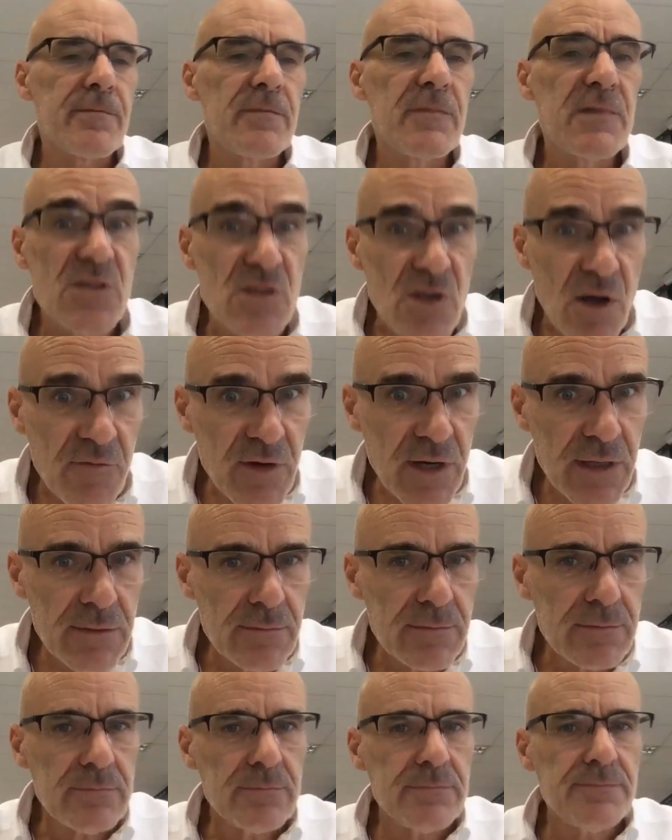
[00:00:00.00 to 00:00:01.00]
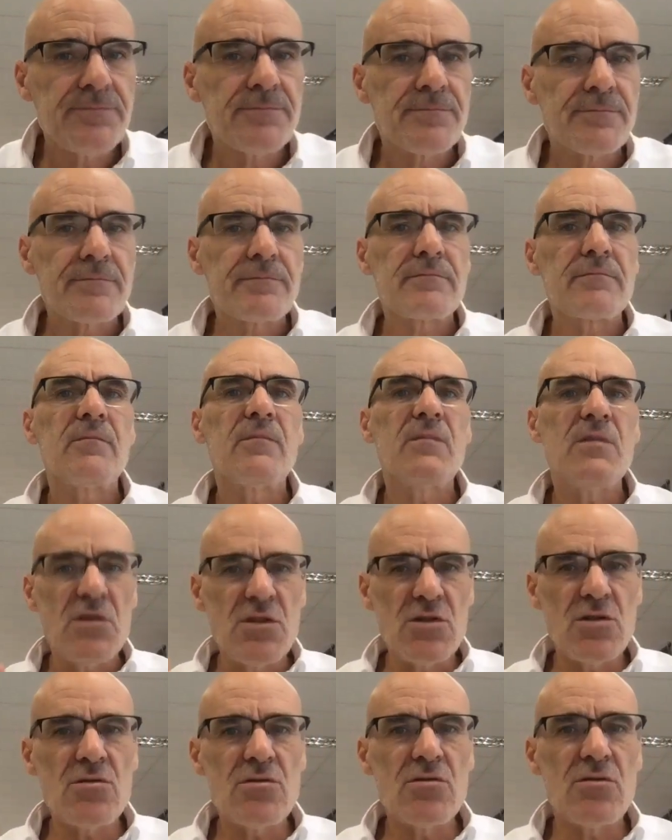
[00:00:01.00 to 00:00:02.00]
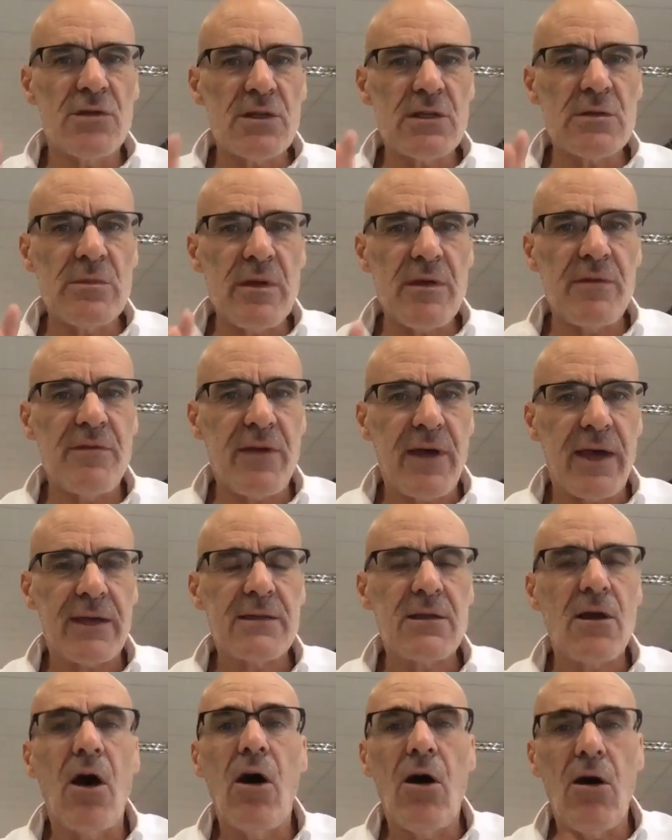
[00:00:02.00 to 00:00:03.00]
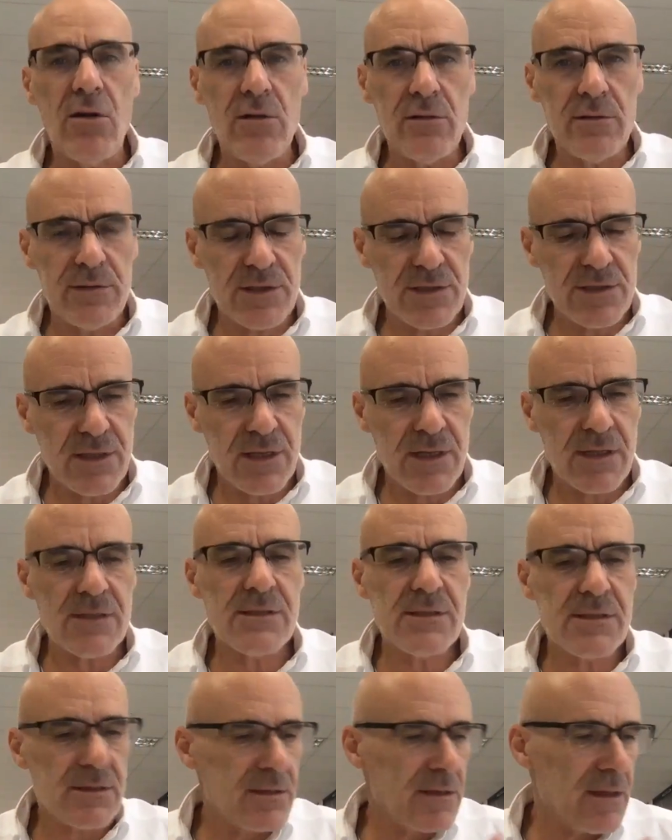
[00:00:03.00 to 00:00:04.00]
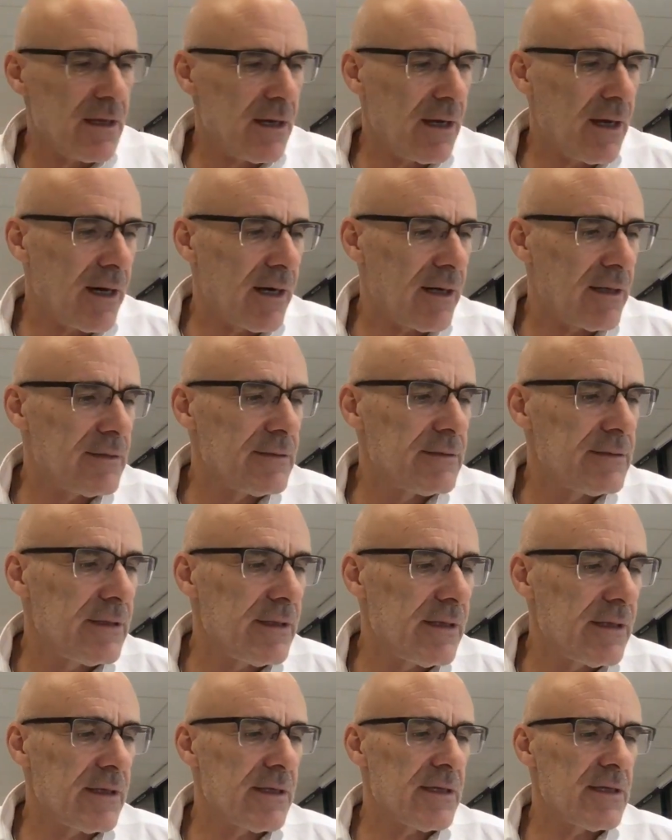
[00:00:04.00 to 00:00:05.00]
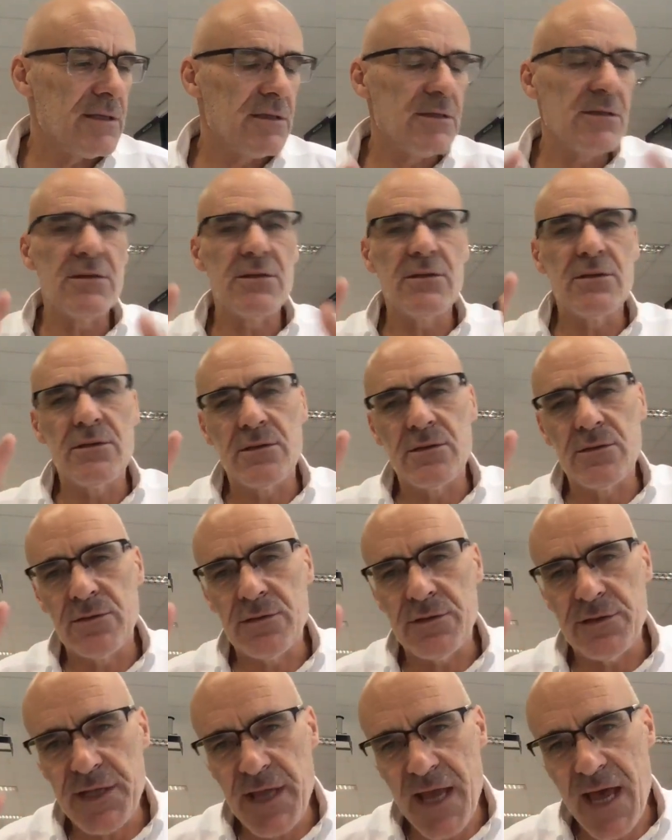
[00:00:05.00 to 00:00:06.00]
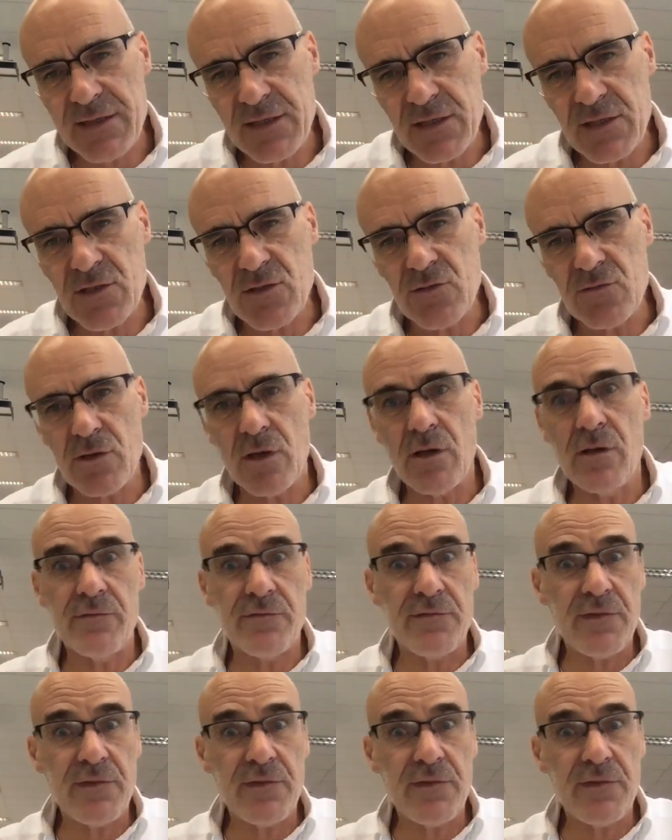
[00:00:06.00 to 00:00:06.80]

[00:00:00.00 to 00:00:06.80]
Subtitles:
sovereign, due to this mere fact, all the states are in the attitude of